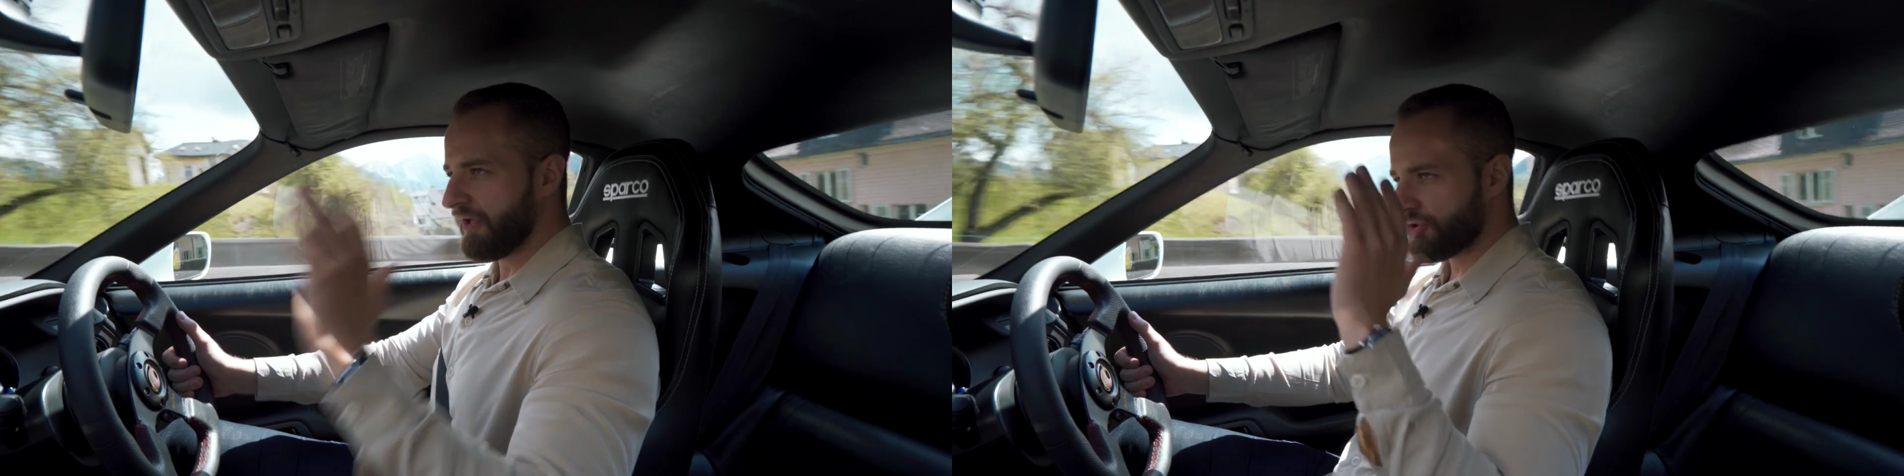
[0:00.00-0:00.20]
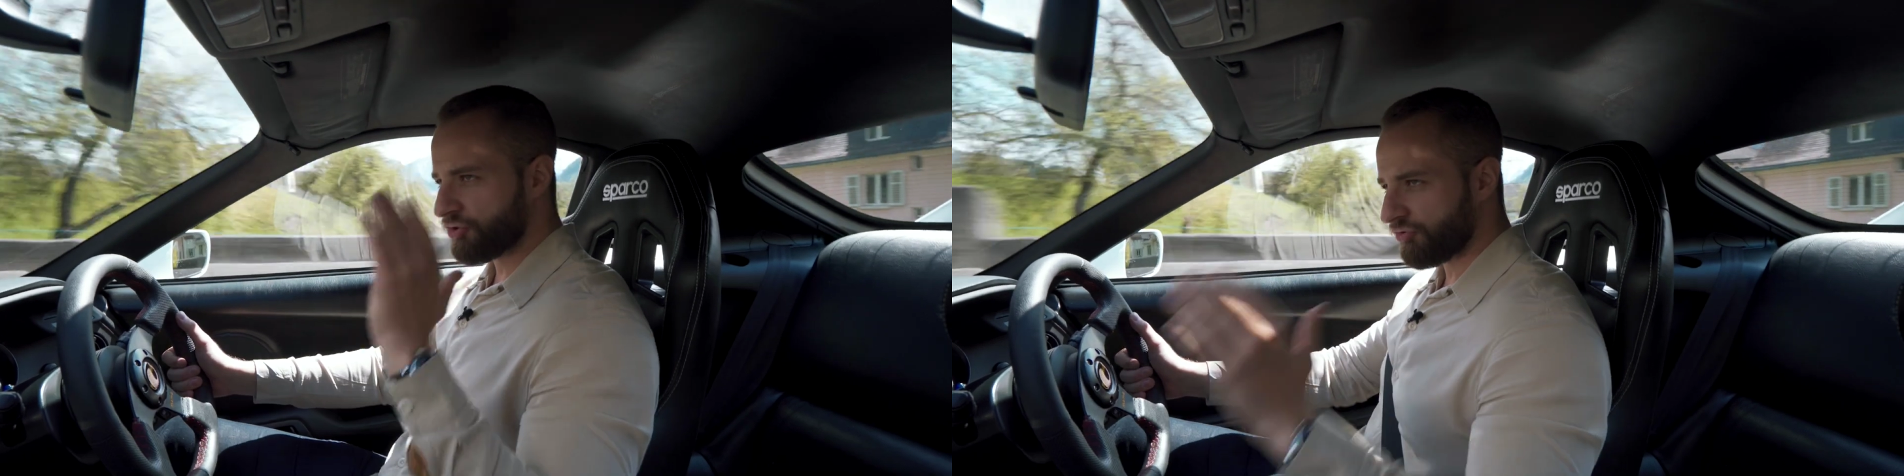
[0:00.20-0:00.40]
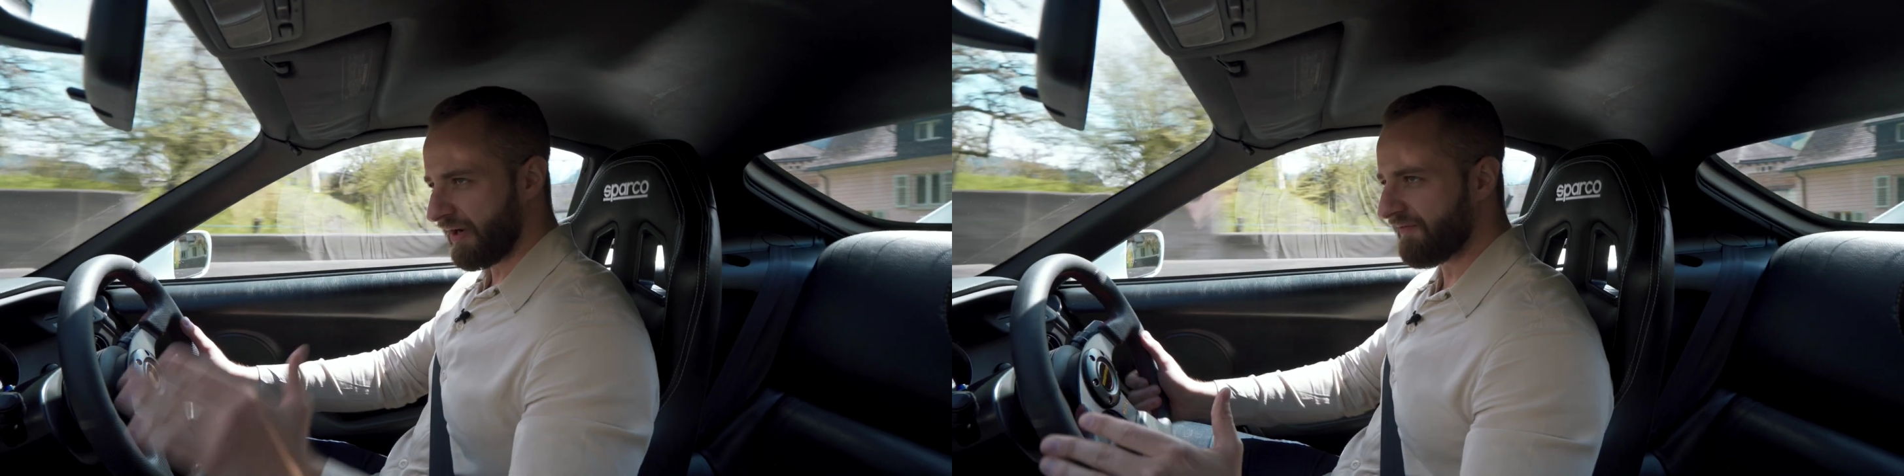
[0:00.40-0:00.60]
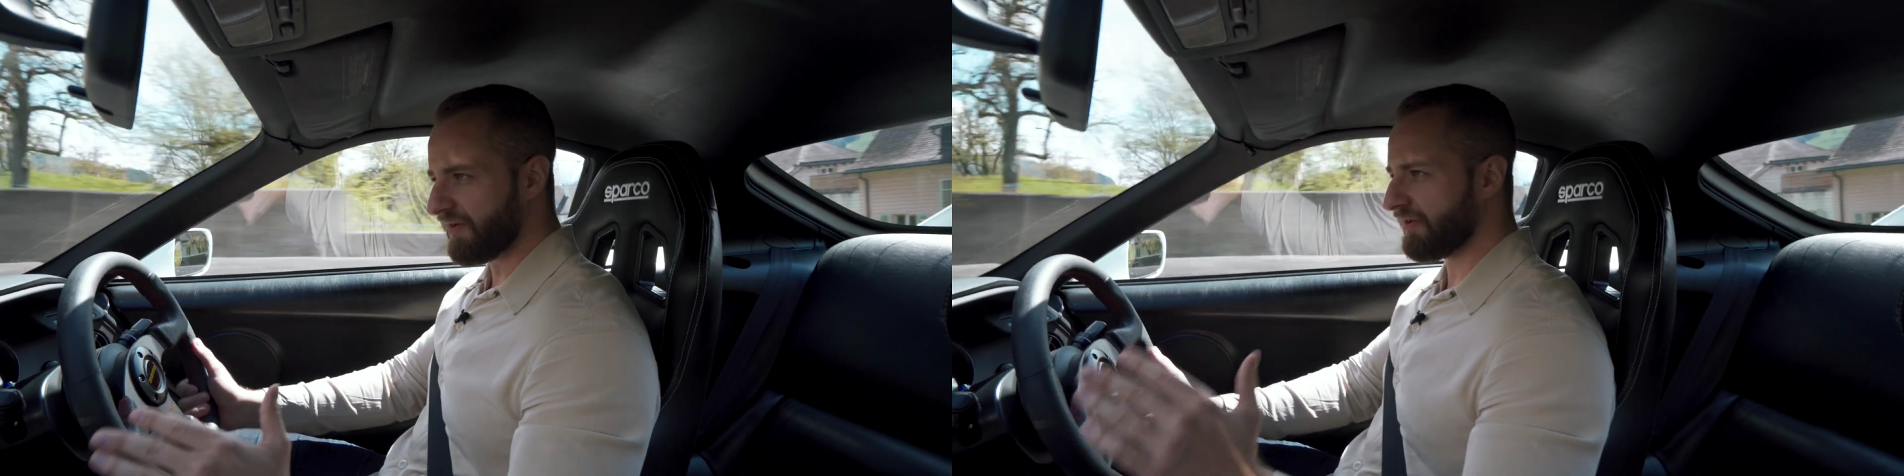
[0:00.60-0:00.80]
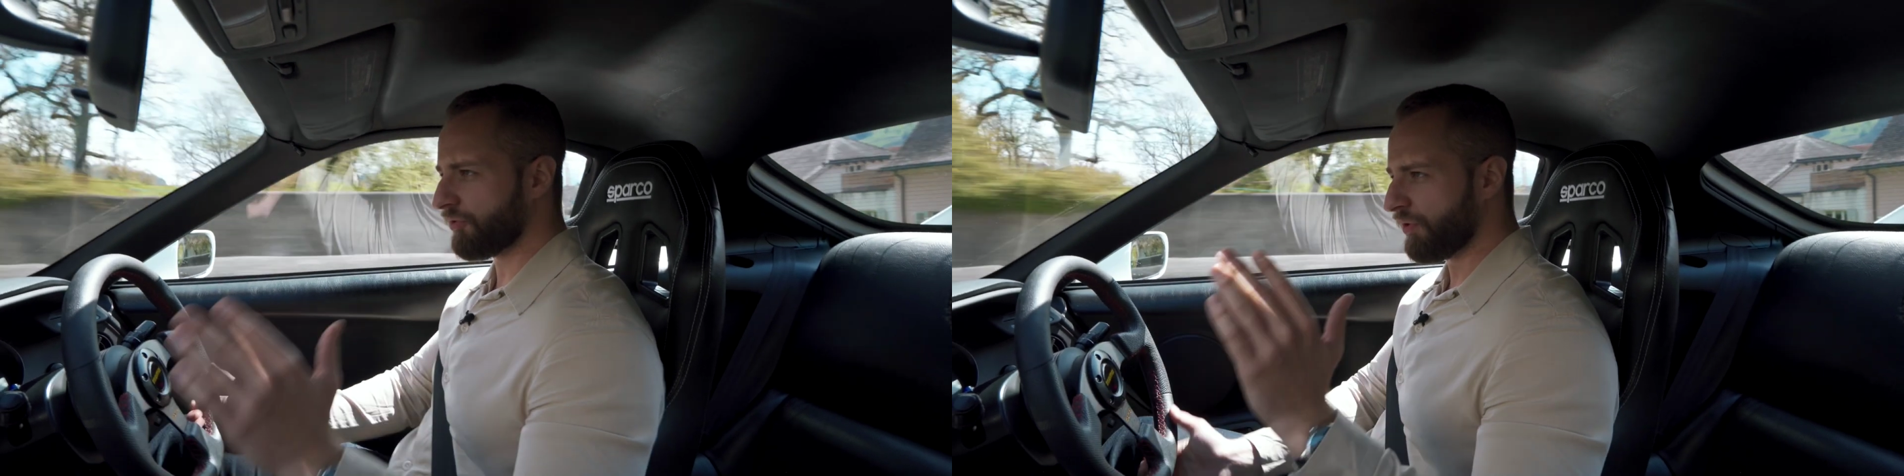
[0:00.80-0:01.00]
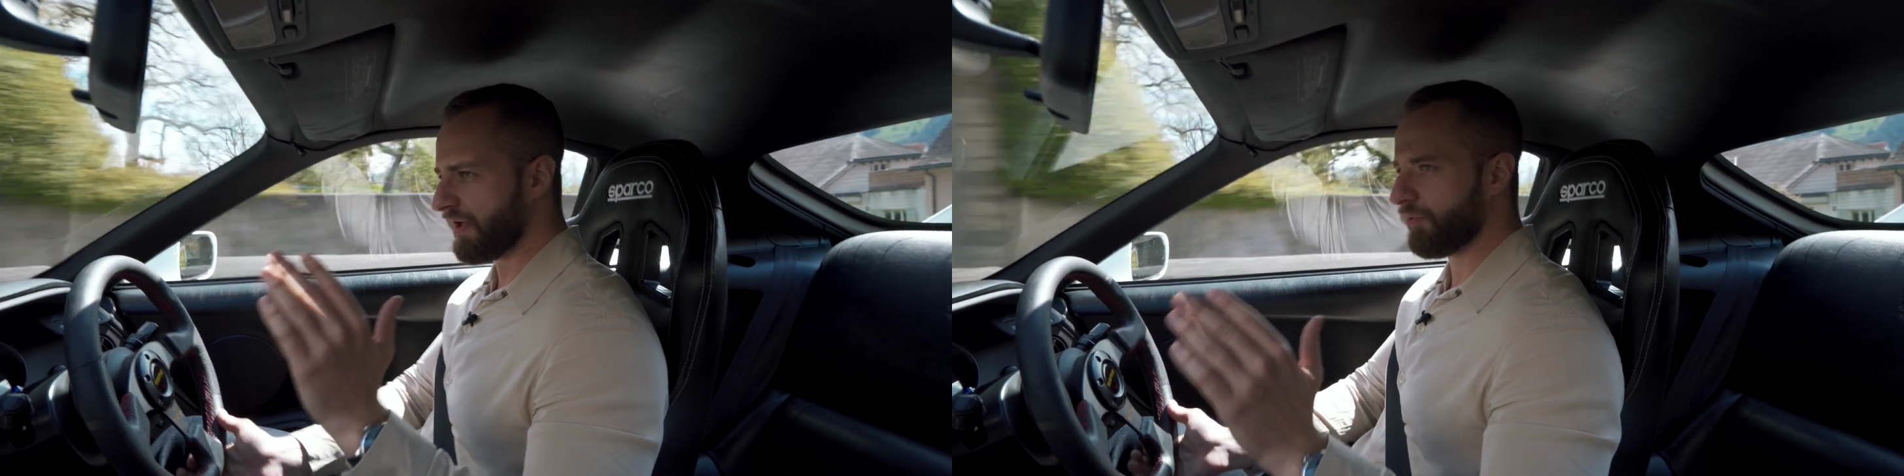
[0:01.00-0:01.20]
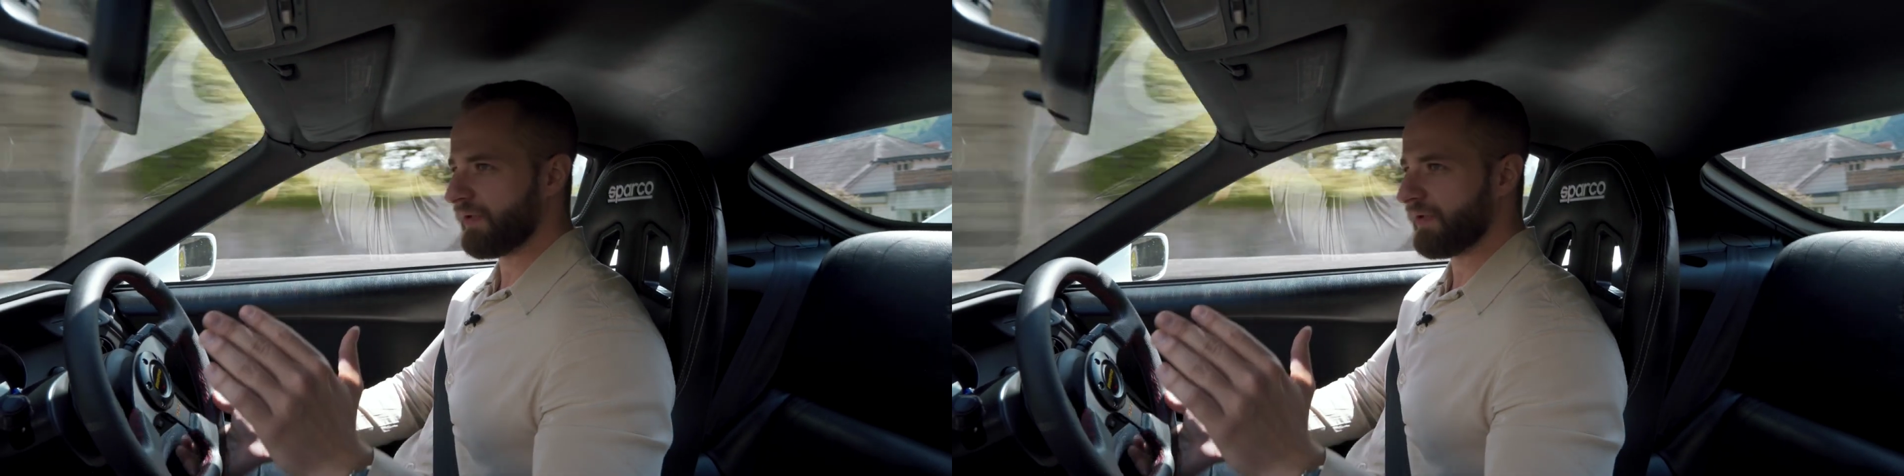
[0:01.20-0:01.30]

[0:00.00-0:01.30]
driving the rear